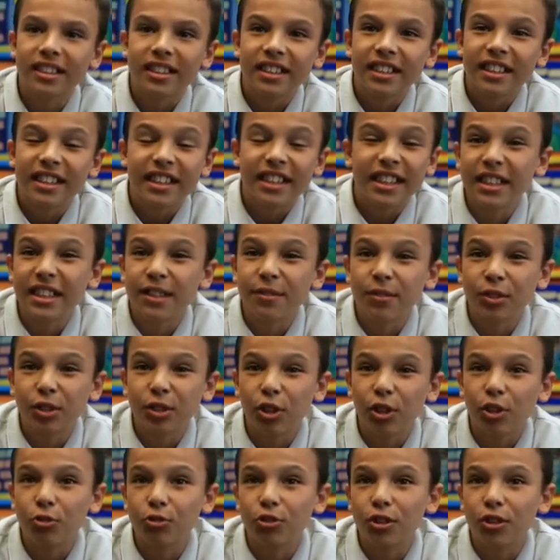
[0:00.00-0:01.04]
The award
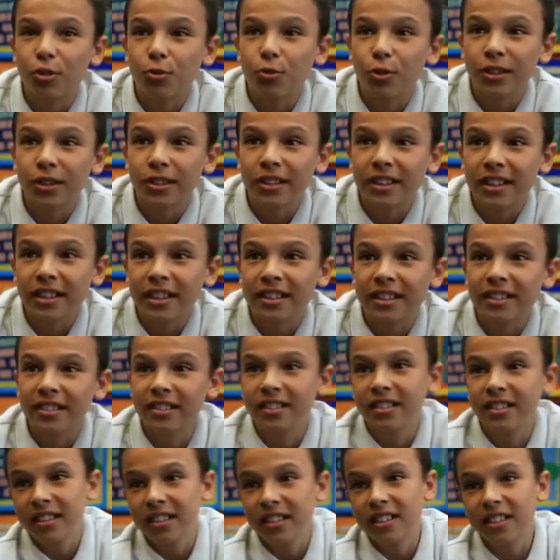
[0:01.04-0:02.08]
recognizes young
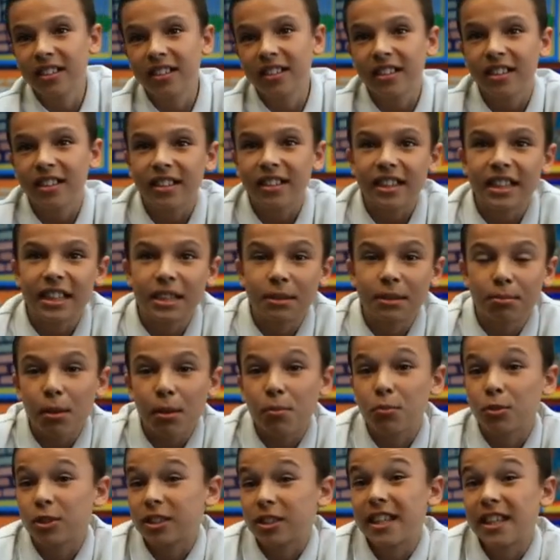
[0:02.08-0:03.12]
people in
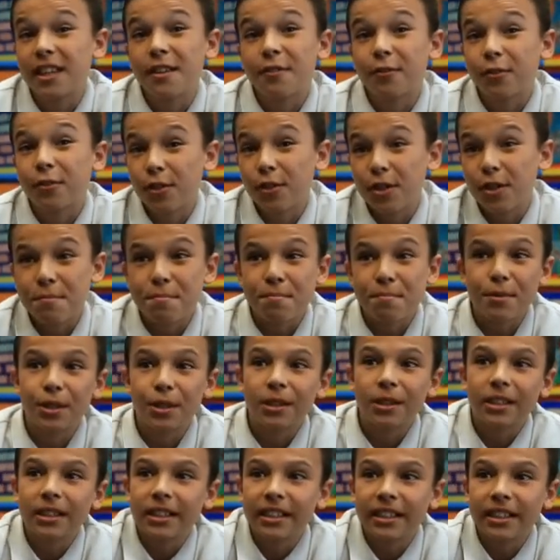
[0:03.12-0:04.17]
four key
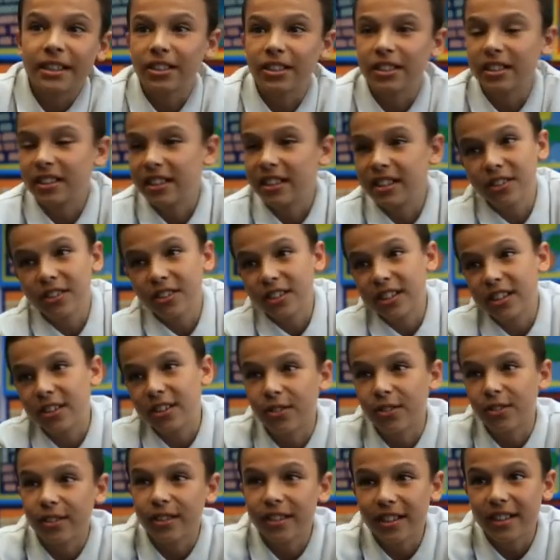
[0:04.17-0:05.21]
categories
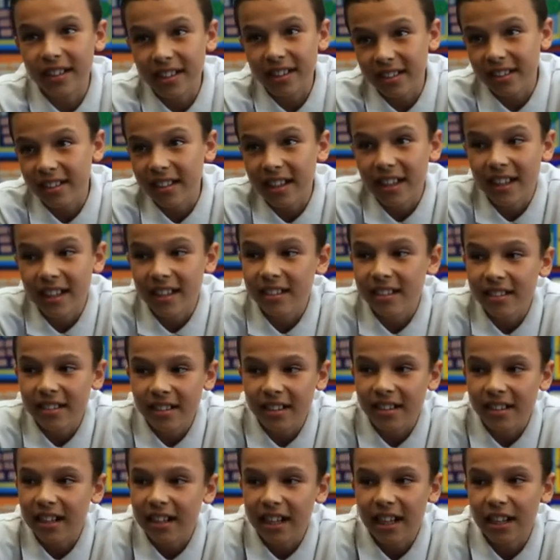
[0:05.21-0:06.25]
humanitarian work,
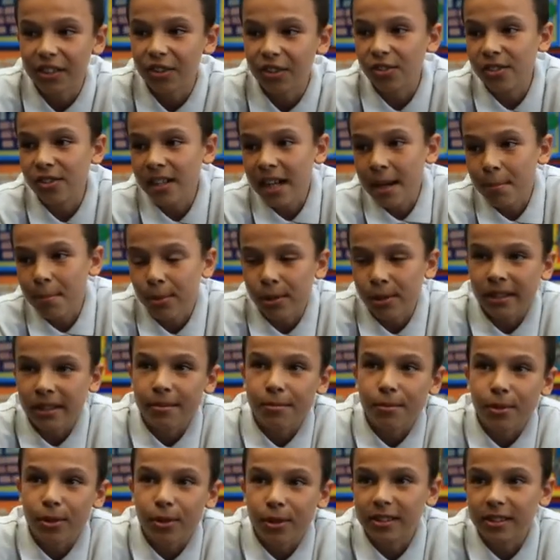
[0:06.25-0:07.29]
community
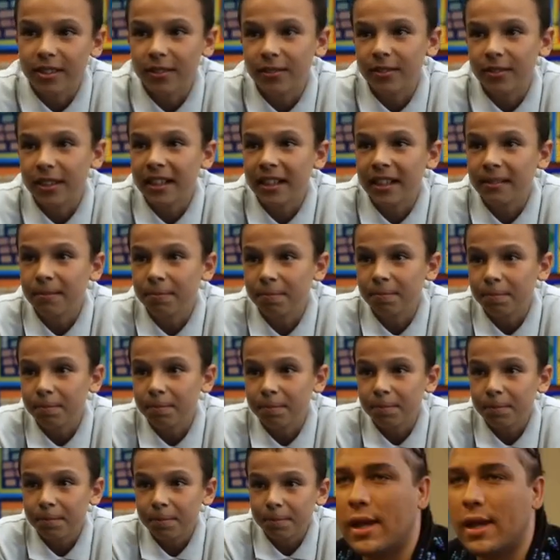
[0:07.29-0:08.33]
action,
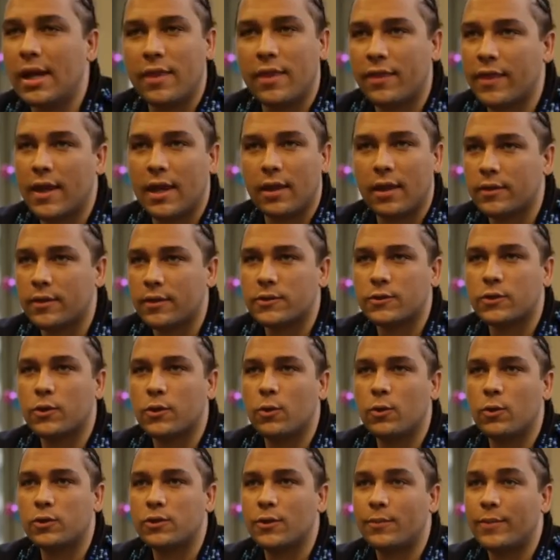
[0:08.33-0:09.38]
young
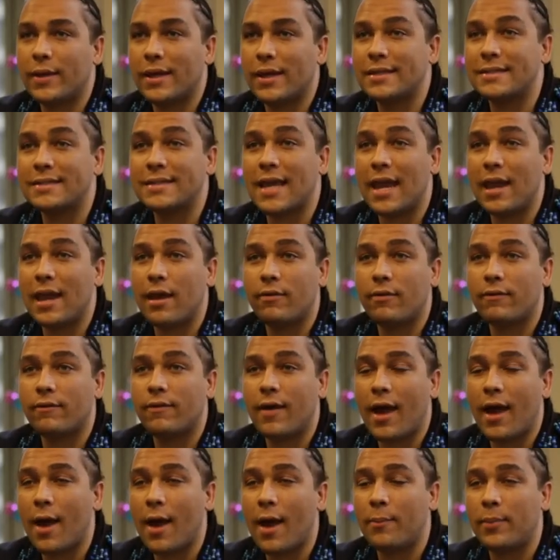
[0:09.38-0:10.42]
leadership, and
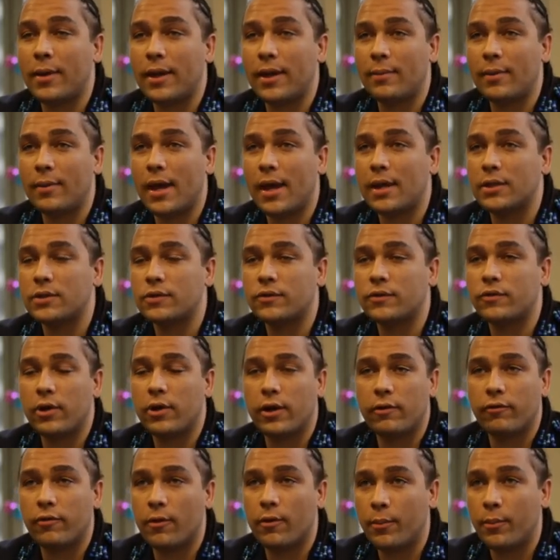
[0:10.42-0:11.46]
anti
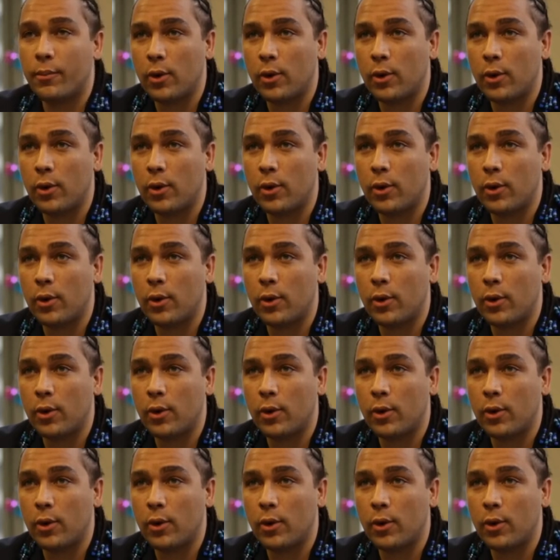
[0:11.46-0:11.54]
bullying.